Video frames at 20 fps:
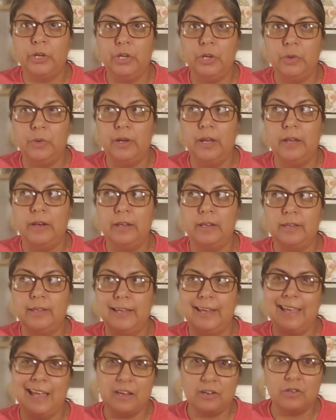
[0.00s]
cute, and it's
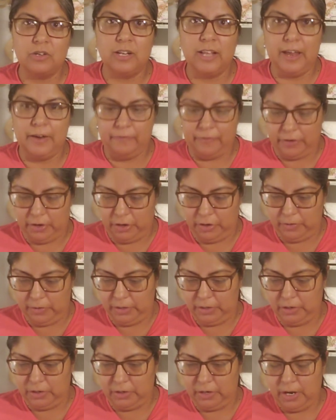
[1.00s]
like extra light for you
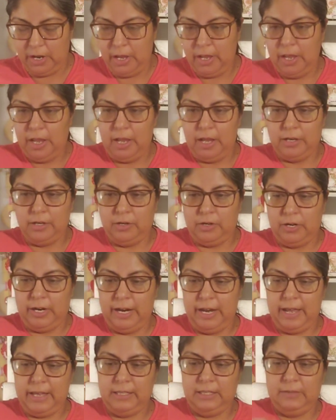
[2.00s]
and your
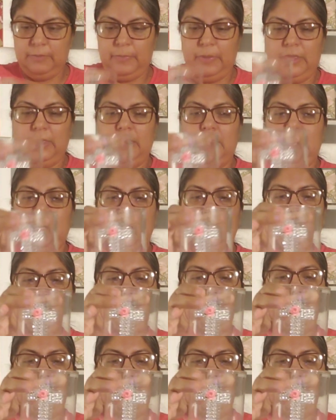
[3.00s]
guests. But this,